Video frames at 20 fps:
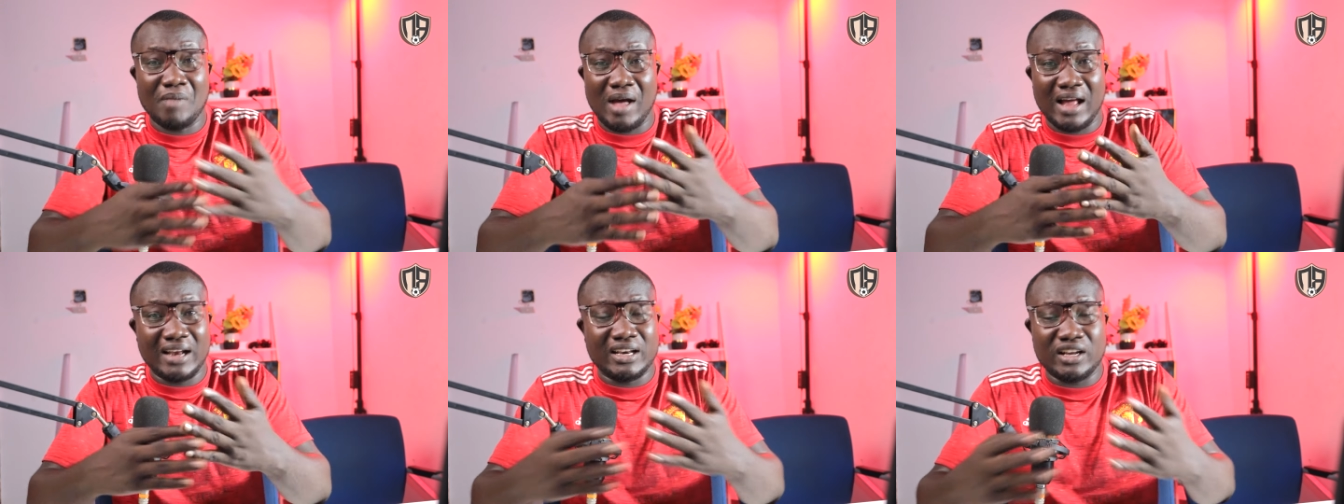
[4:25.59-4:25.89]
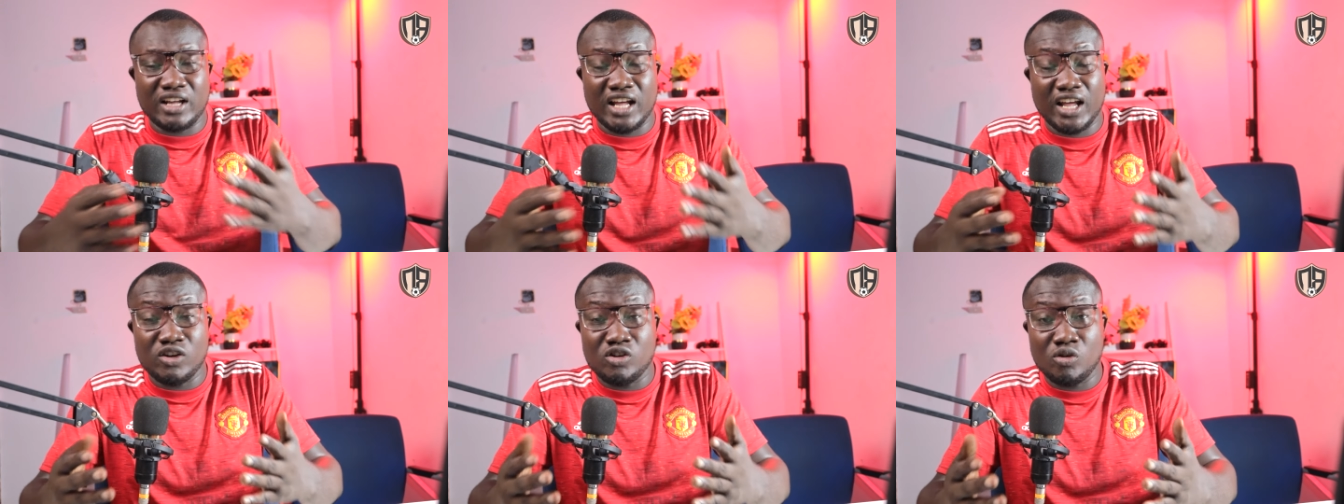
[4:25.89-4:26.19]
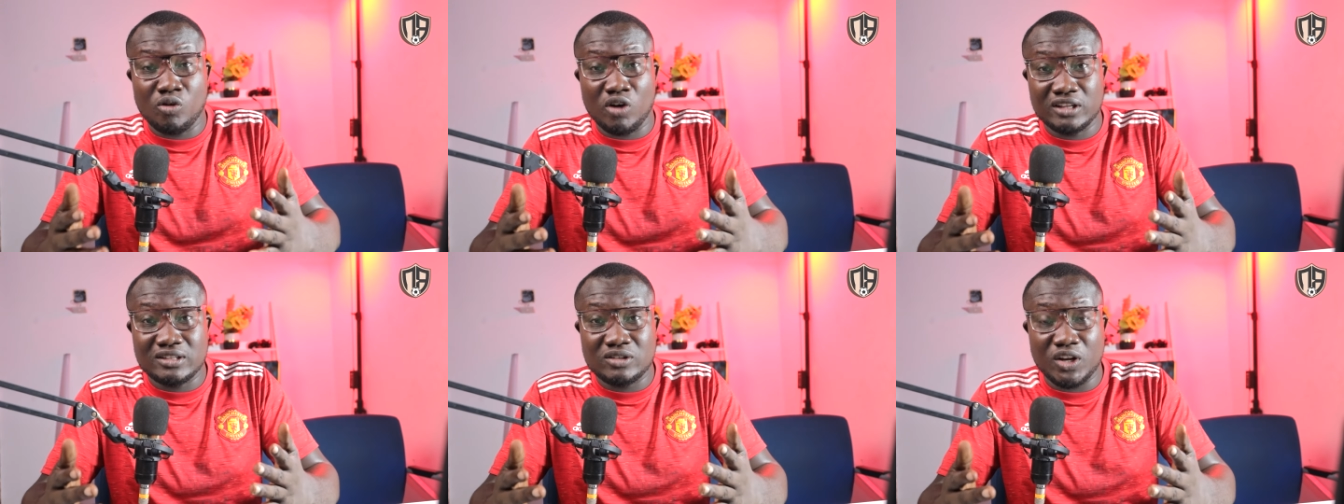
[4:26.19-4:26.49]
And you know
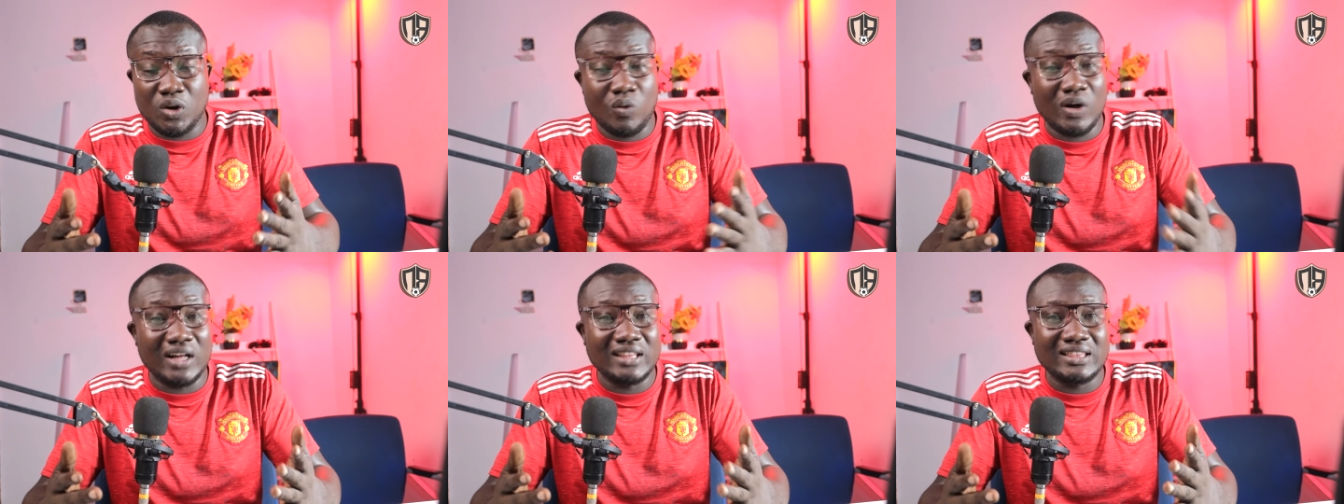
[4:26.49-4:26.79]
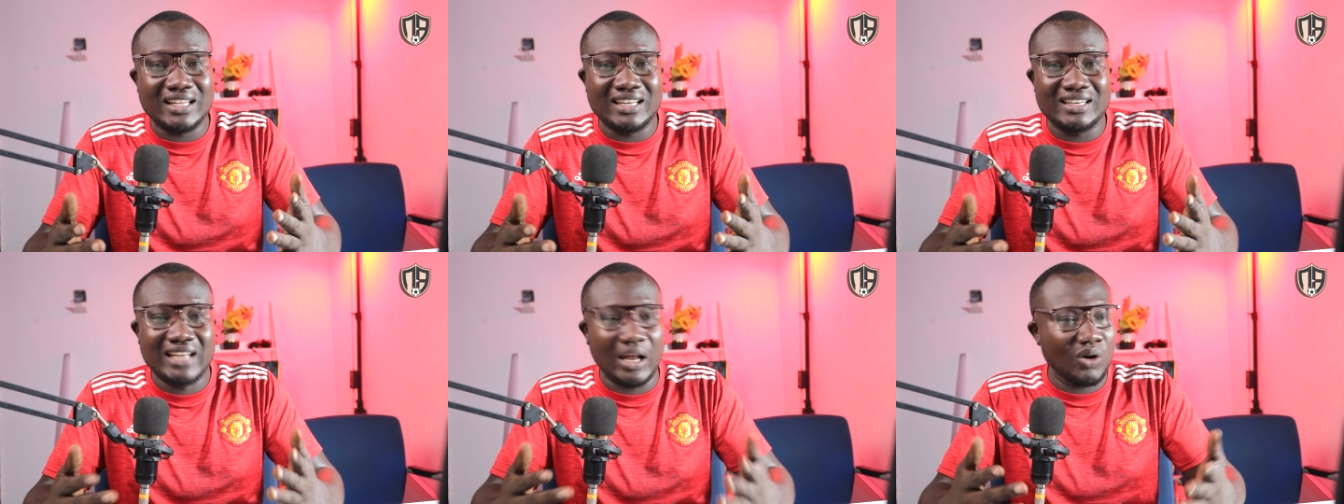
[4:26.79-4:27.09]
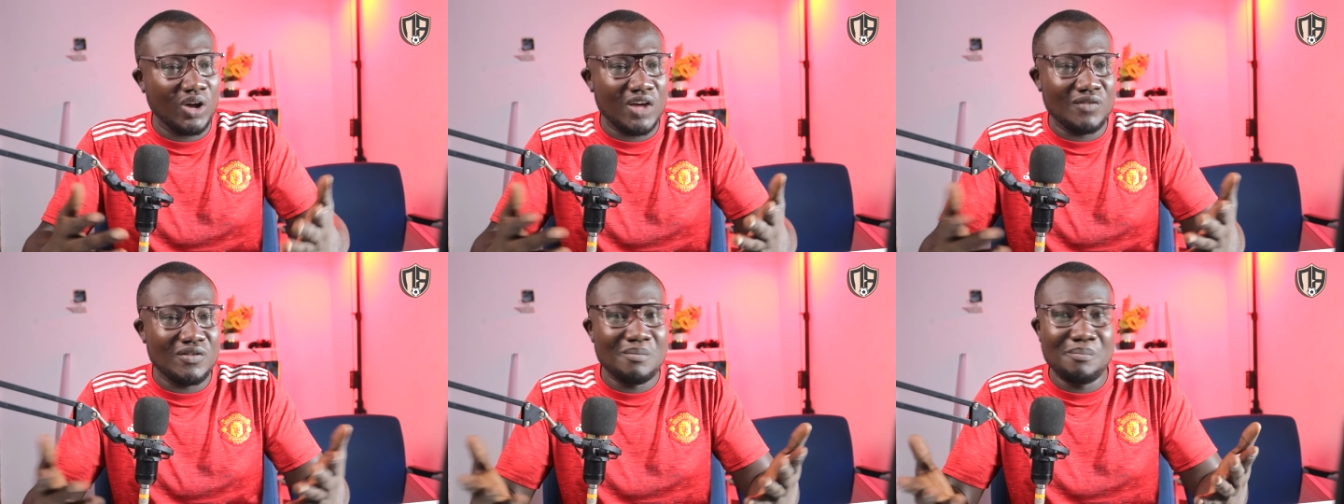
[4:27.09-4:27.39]
what? You know one thing. They're
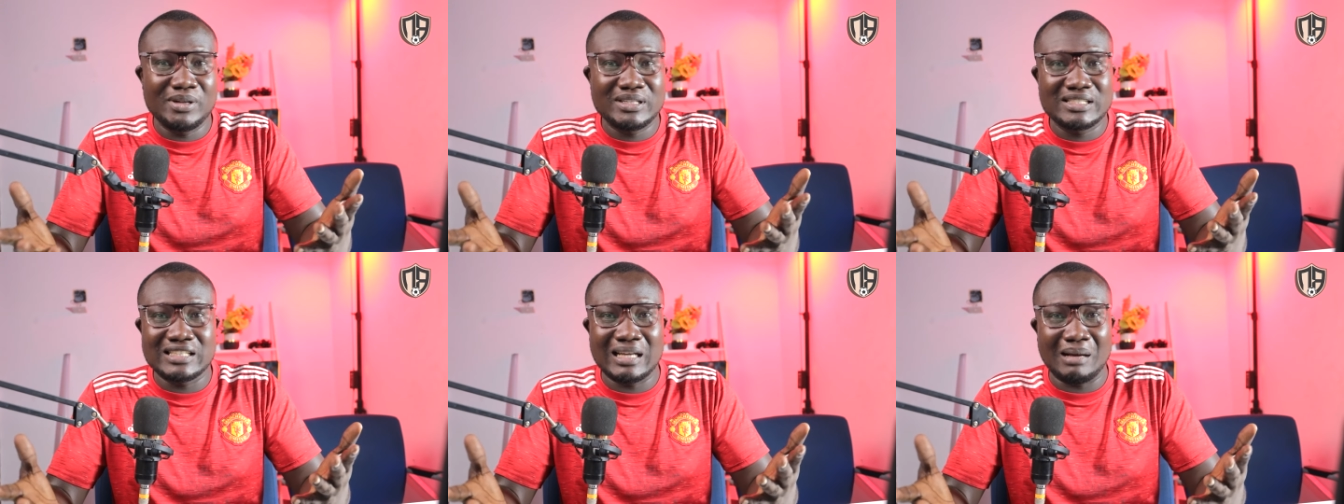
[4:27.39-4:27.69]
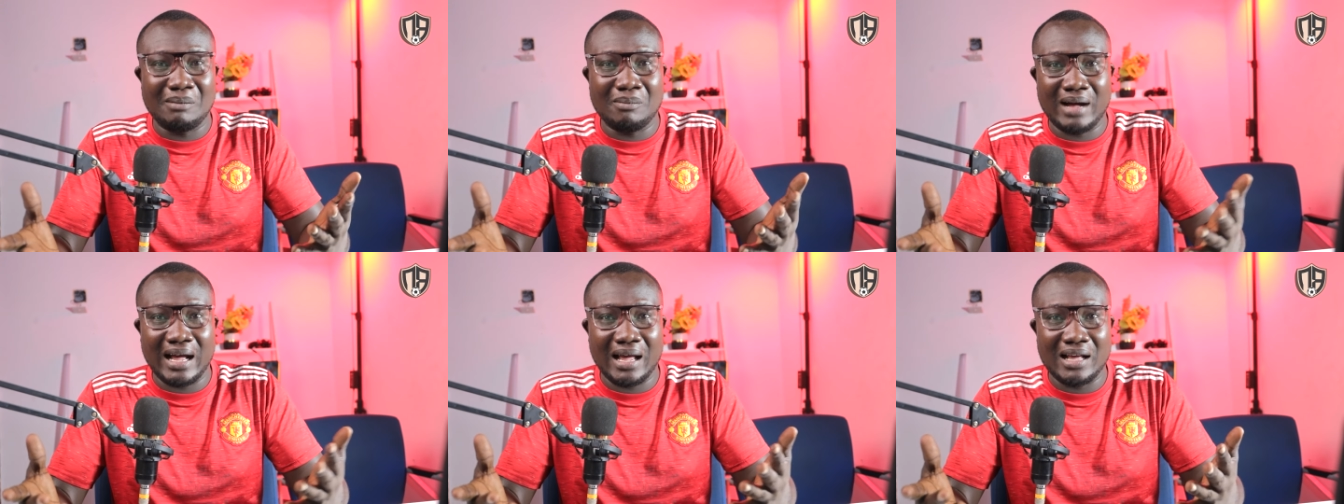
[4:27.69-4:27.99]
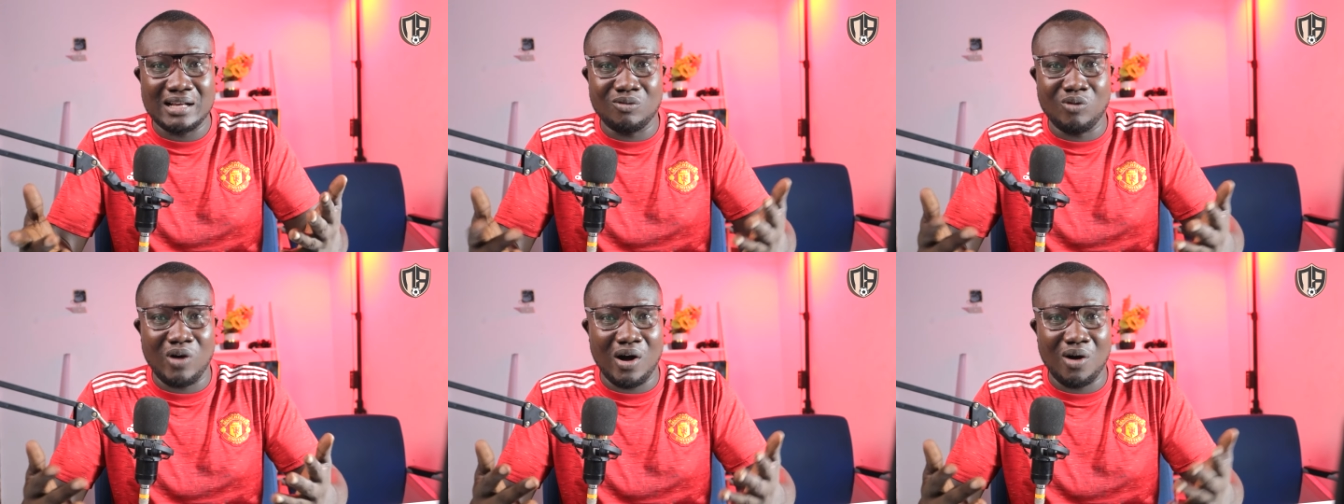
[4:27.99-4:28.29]
not even beating them
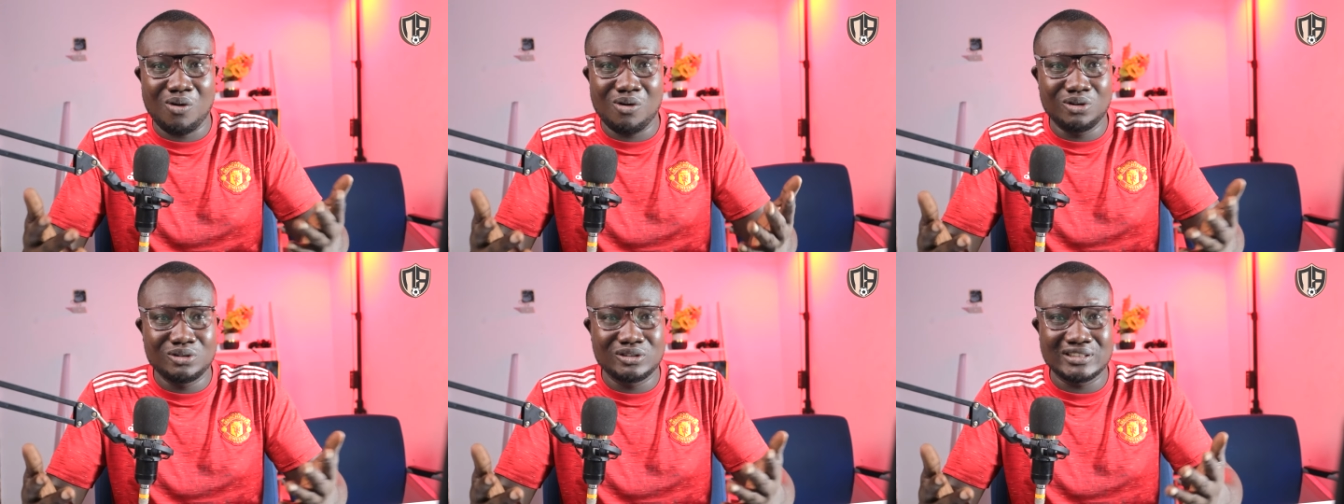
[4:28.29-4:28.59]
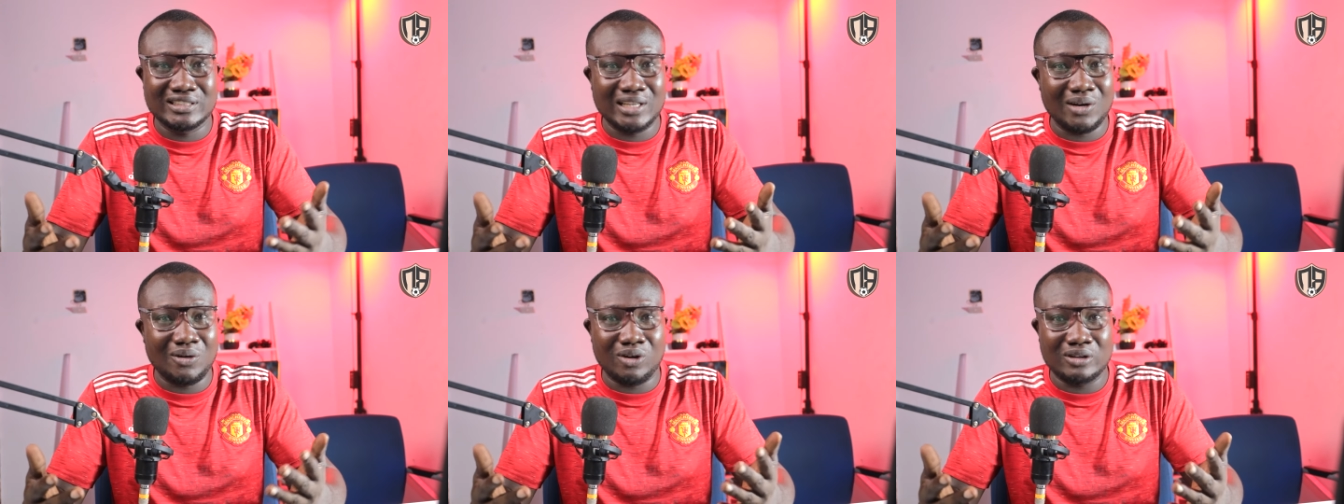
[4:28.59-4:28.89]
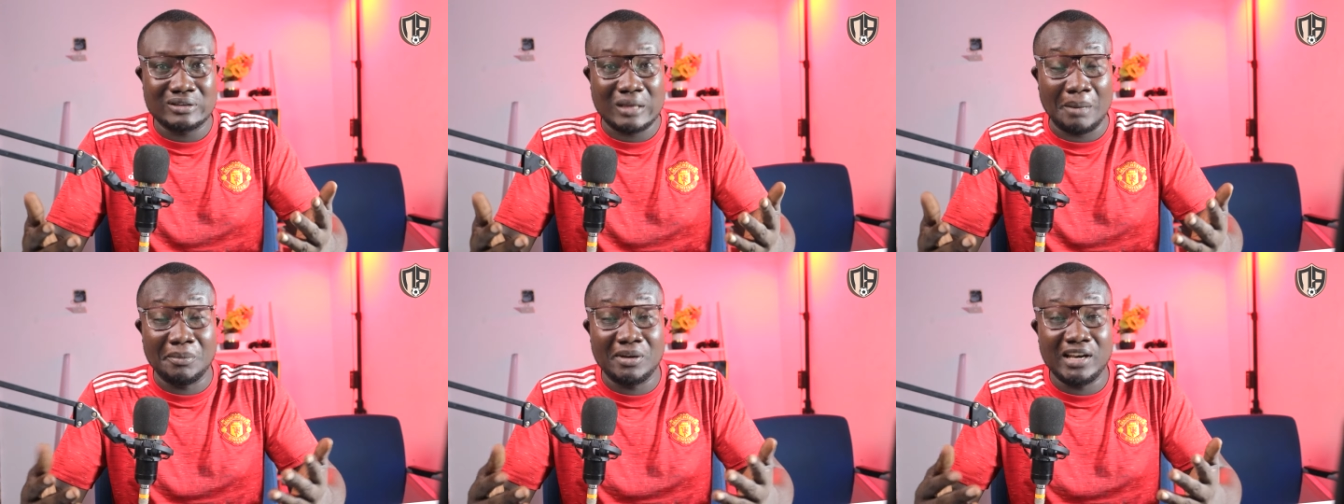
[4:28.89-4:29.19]
by one goal to zero
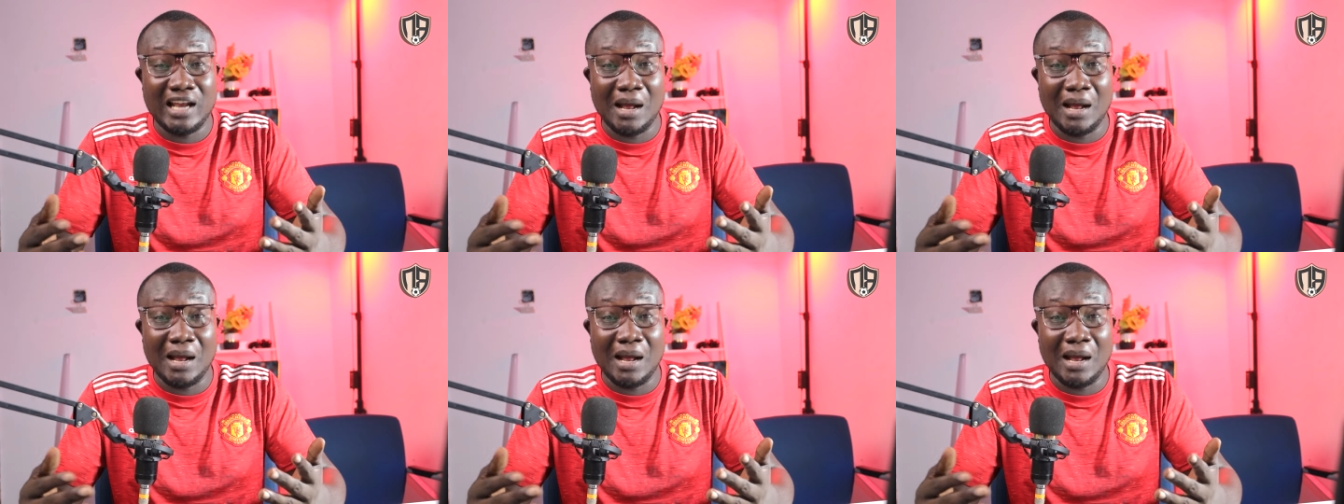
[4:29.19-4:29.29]
or something.